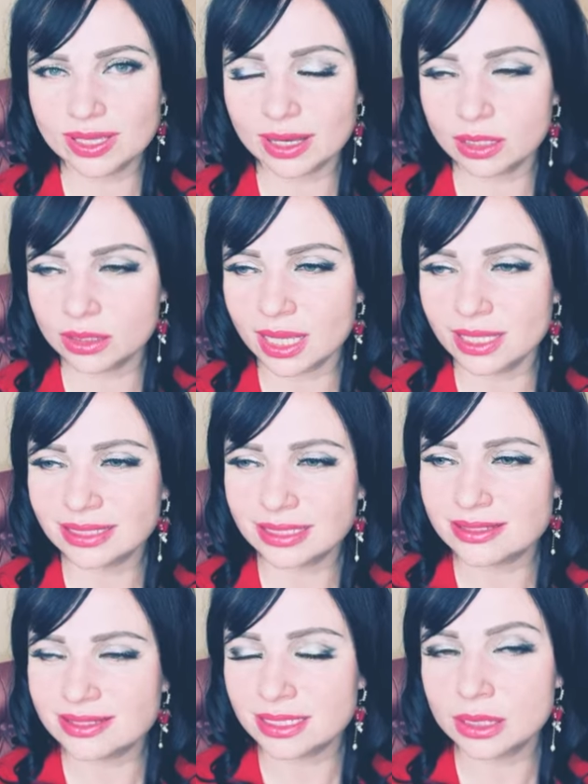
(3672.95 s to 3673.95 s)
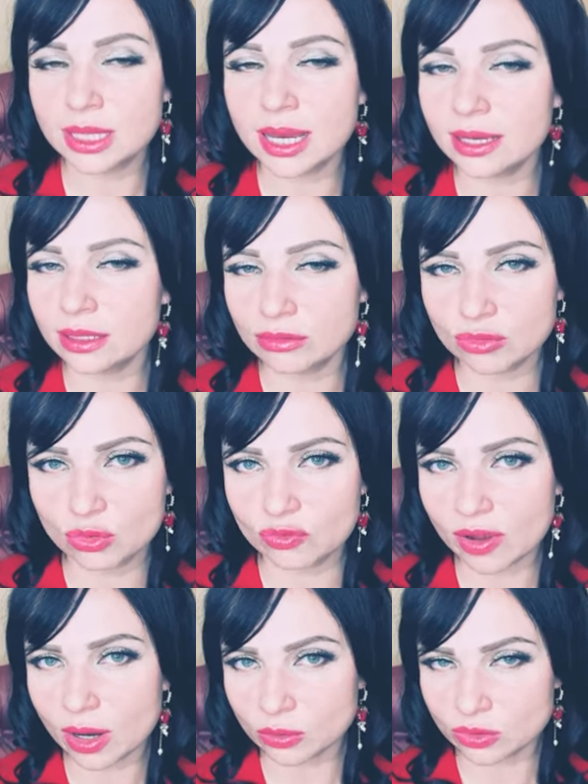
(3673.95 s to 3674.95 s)
are not in denial of
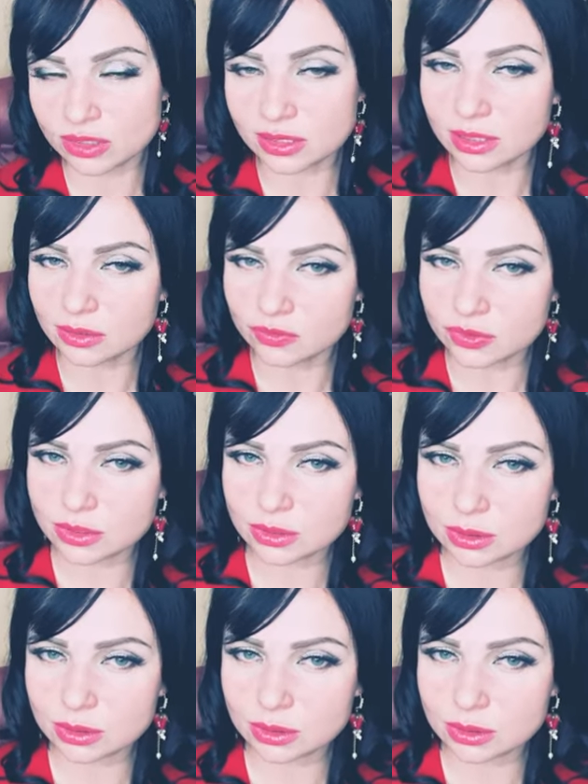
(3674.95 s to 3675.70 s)
ourselves